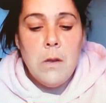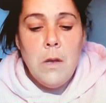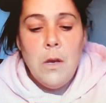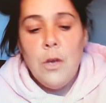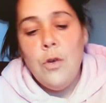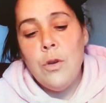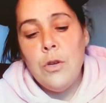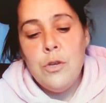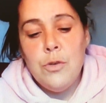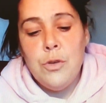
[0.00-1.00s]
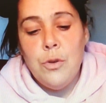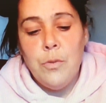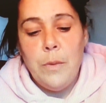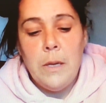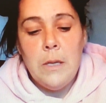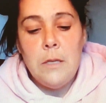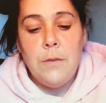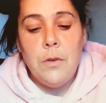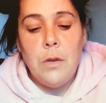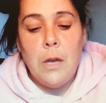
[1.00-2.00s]
You can do 2 beads if
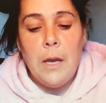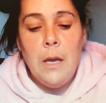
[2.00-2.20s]
you'd like.